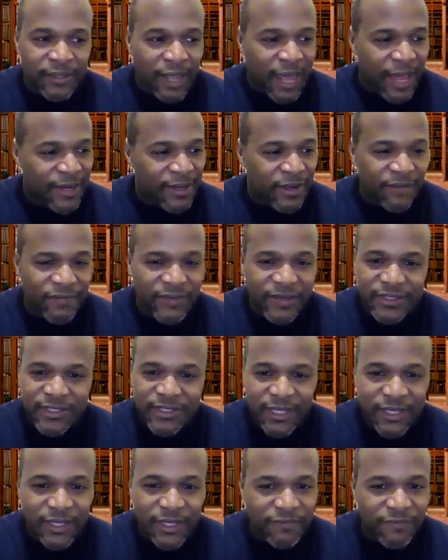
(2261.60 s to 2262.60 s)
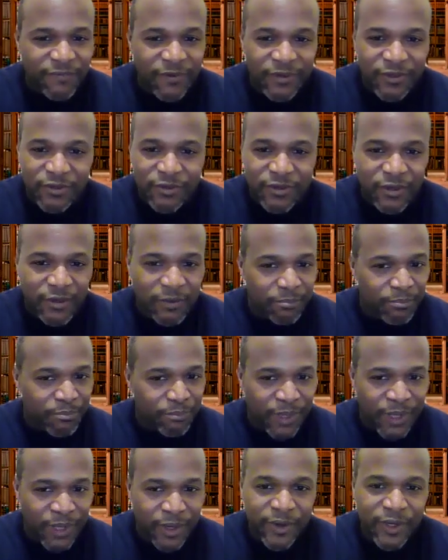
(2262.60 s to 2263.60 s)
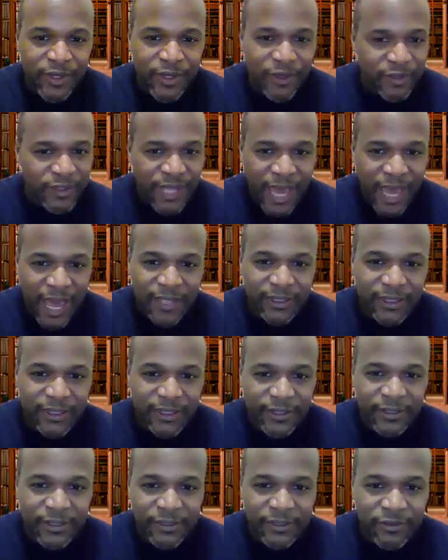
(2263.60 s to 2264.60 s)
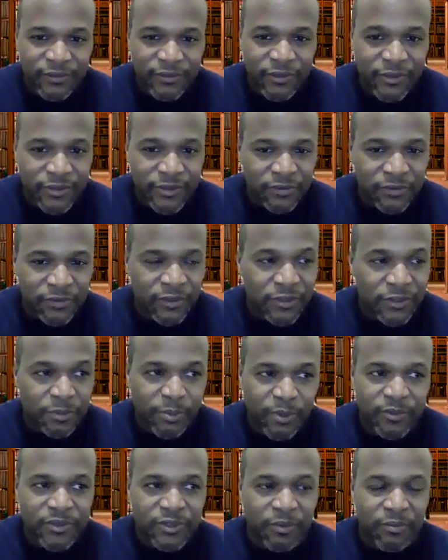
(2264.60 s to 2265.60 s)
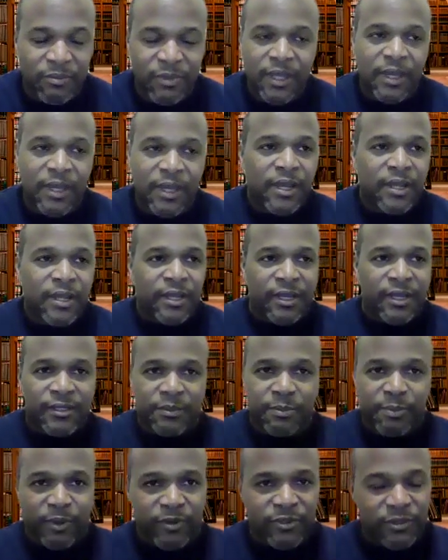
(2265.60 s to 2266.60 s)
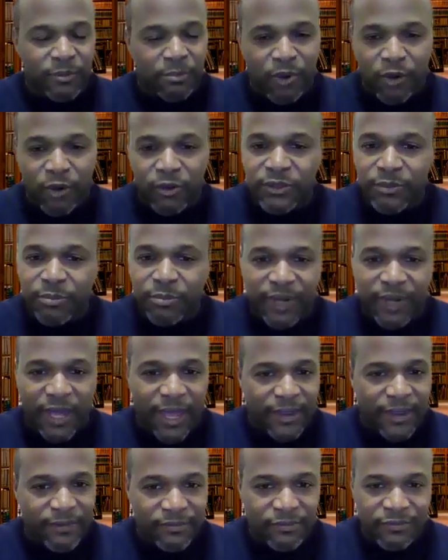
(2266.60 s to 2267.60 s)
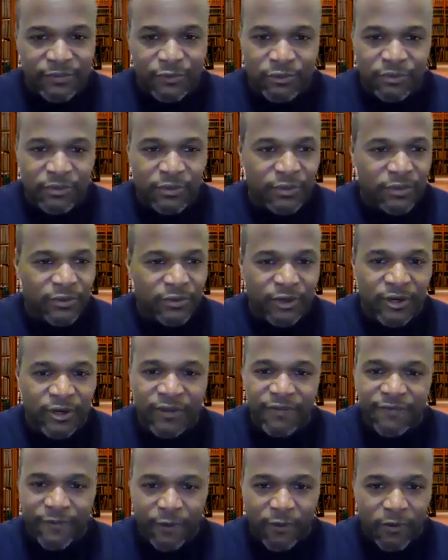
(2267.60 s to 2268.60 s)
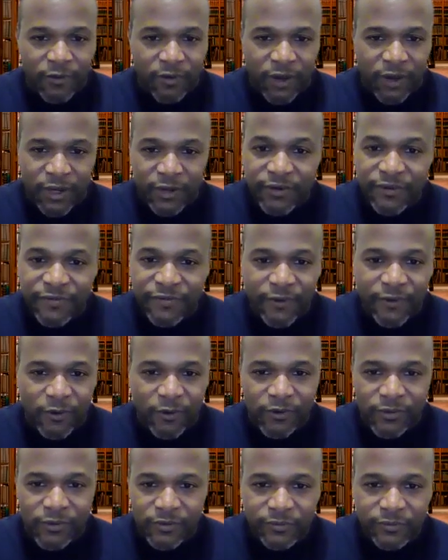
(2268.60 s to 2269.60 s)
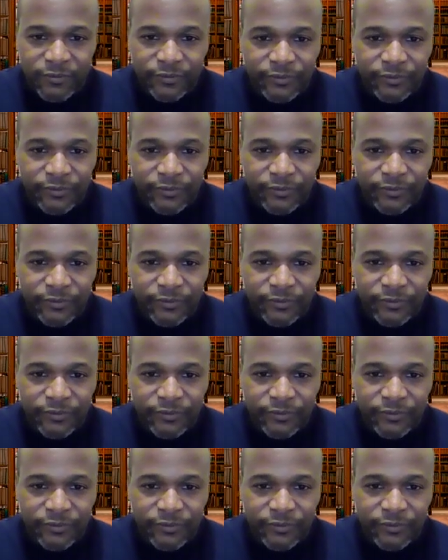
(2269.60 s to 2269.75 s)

I never intended for you to bury your talent, that you're supposed to, it's supposed to multiply 30-fold, 100-fold.